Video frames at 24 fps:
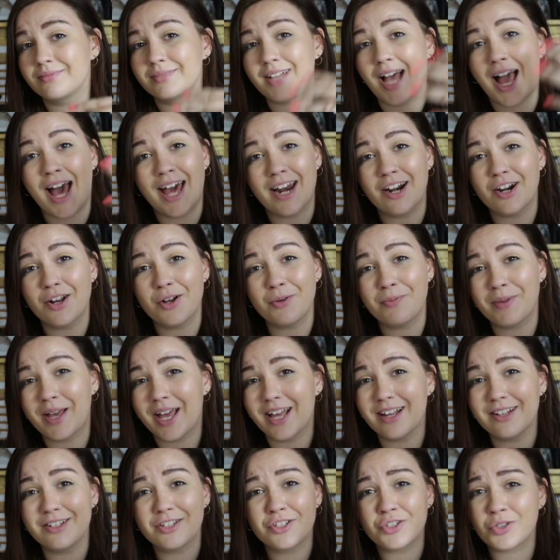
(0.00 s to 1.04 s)
I don't know,
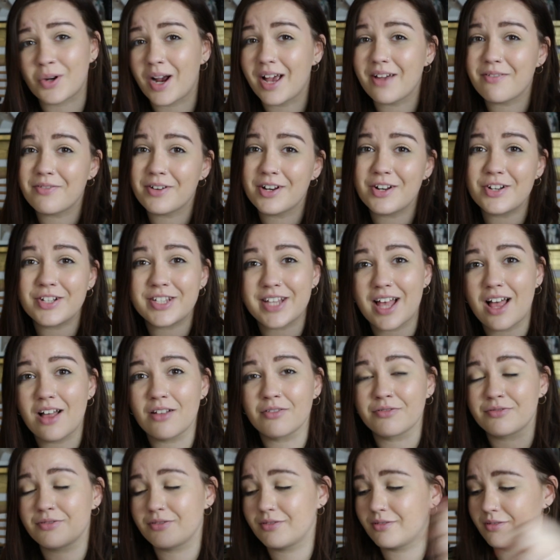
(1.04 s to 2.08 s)
man. Try it for
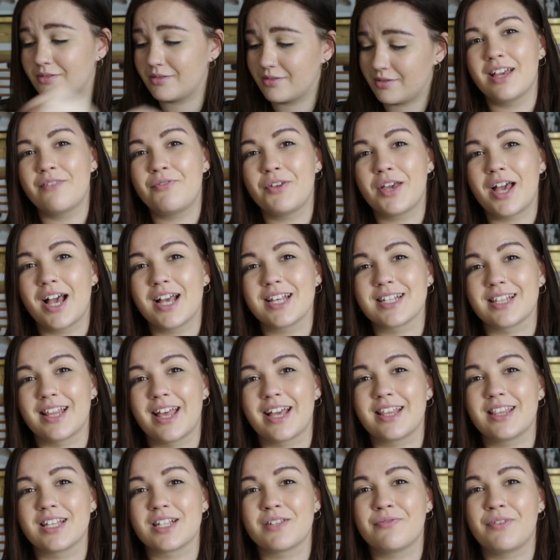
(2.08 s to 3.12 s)
yourself. If you guys
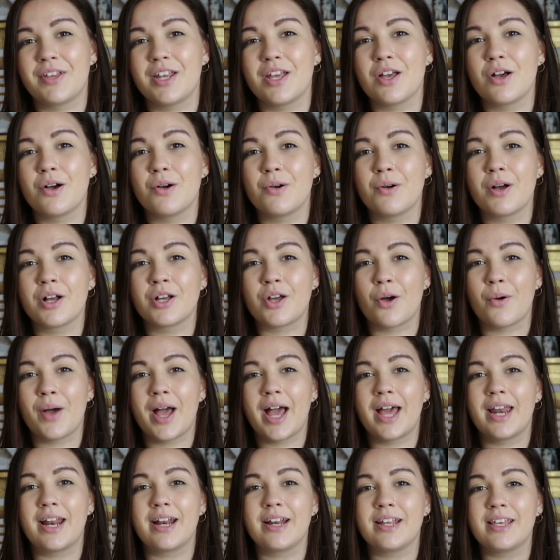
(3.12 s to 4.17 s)
like this video, go
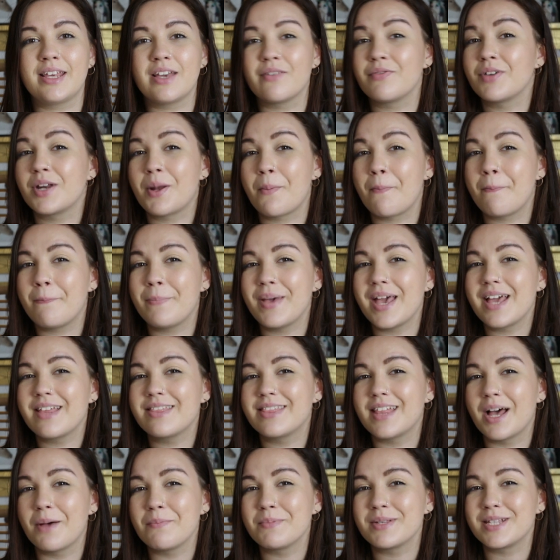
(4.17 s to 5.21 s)
ahead and give it a big
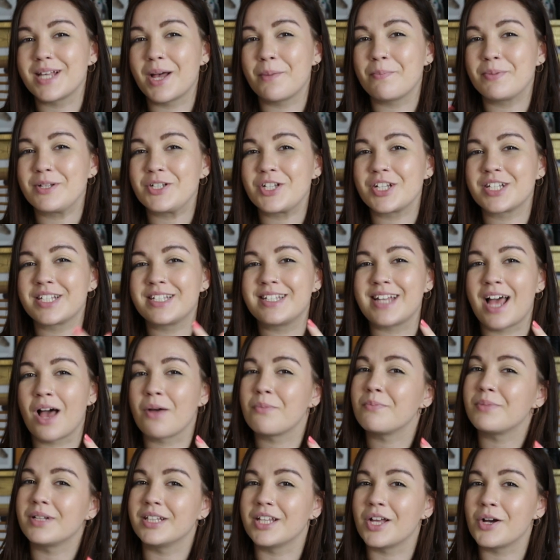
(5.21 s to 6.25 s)
thumbs up just
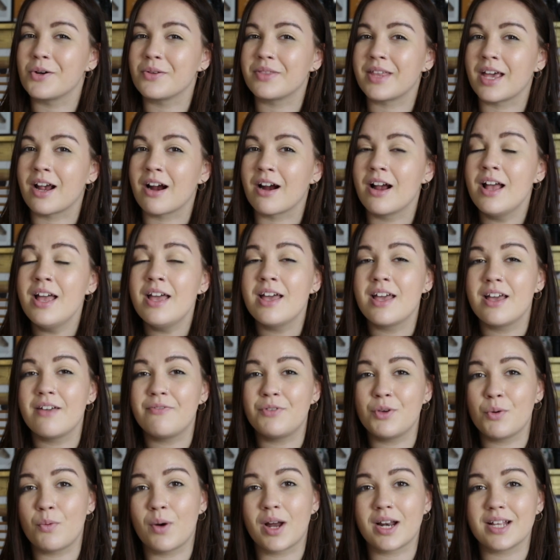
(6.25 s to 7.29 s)
down below there.
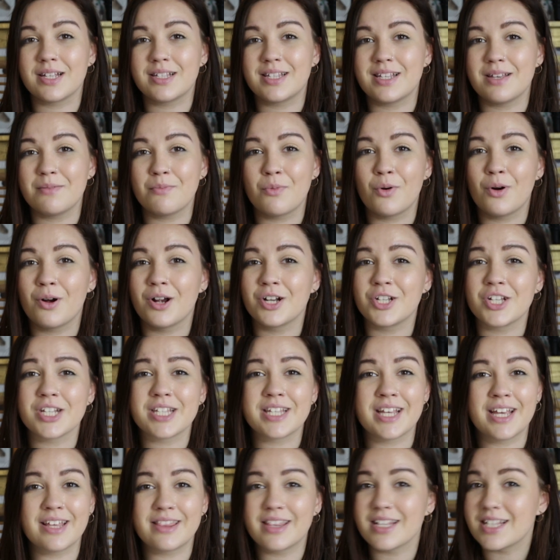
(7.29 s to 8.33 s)
If you want to see more,
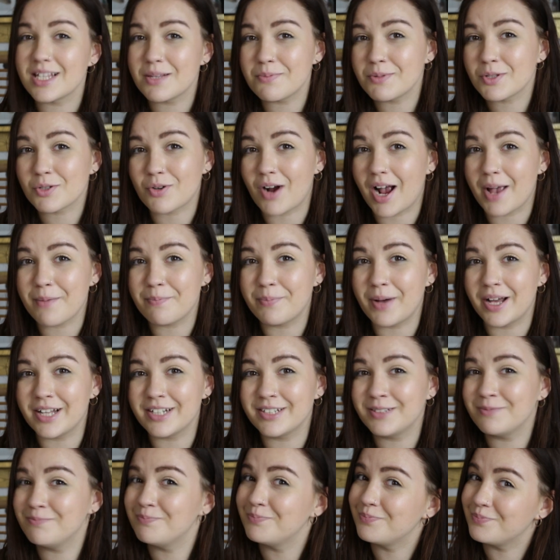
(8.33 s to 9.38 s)
just hit the subscribe
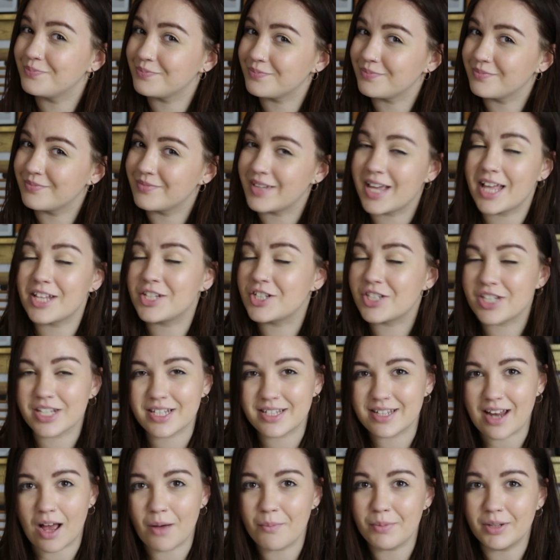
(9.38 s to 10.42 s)
button. It's
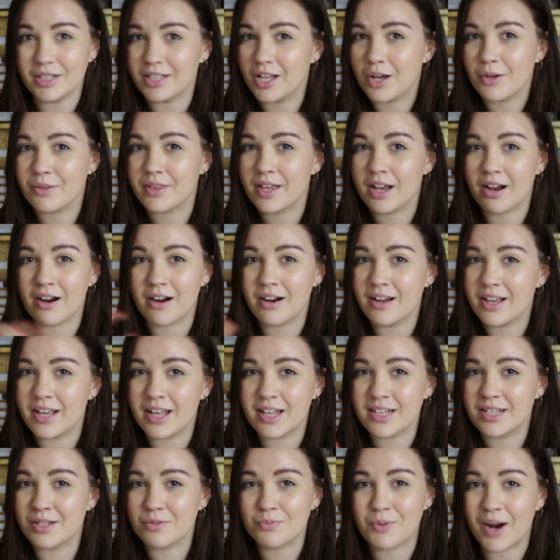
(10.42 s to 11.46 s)
just down below there.
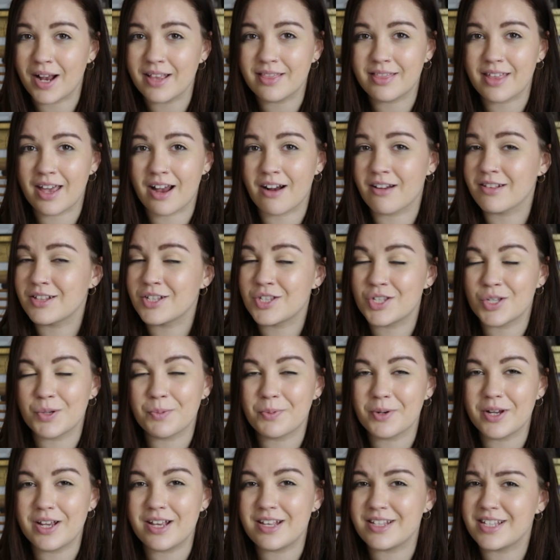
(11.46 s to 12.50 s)
It's right there. It's
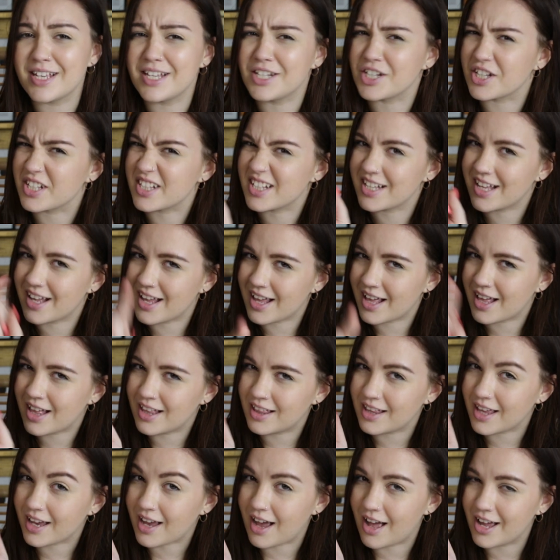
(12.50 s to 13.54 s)
super easy. Just
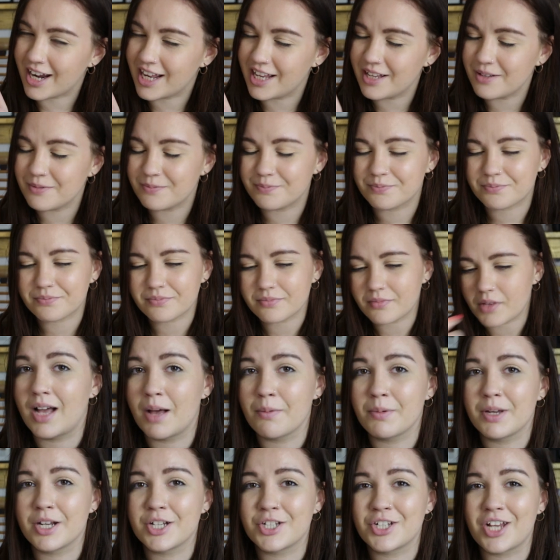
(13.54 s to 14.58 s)
click on it.
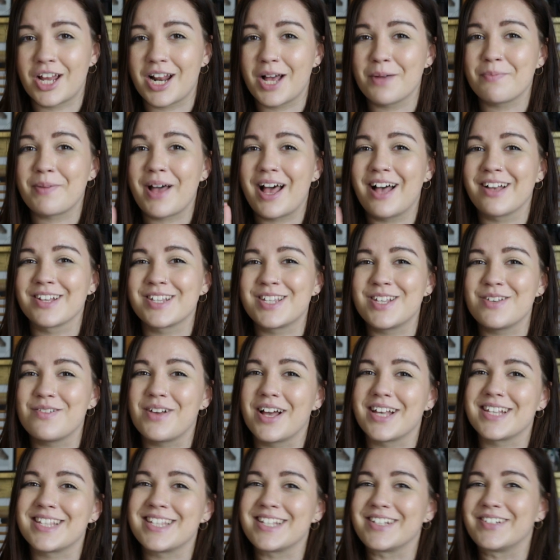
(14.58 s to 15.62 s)
I'm gonna shut up. I'll see you
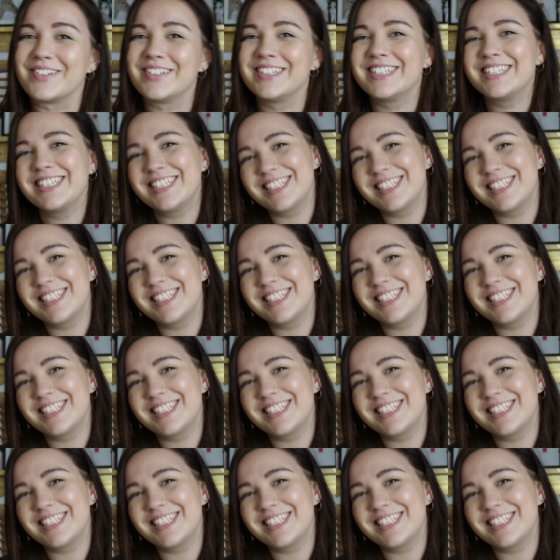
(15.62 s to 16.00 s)
guys soon.